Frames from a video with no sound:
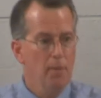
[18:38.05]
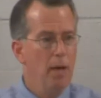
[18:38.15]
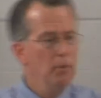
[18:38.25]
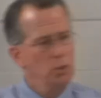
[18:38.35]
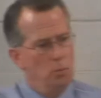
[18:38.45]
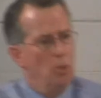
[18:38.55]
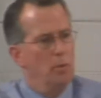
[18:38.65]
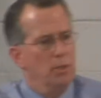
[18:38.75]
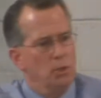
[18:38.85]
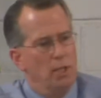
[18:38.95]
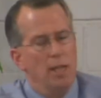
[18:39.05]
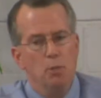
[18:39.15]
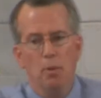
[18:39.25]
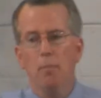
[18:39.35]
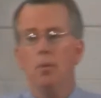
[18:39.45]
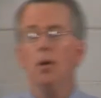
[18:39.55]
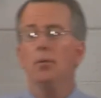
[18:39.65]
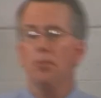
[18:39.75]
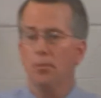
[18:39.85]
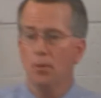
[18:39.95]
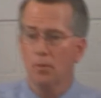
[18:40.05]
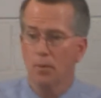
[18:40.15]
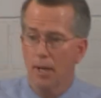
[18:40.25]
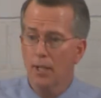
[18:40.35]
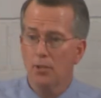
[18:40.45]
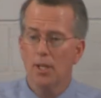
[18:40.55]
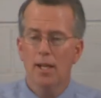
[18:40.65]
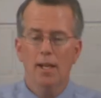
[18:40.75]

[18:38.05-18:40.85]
how much more when the saints bombard the throne of grace,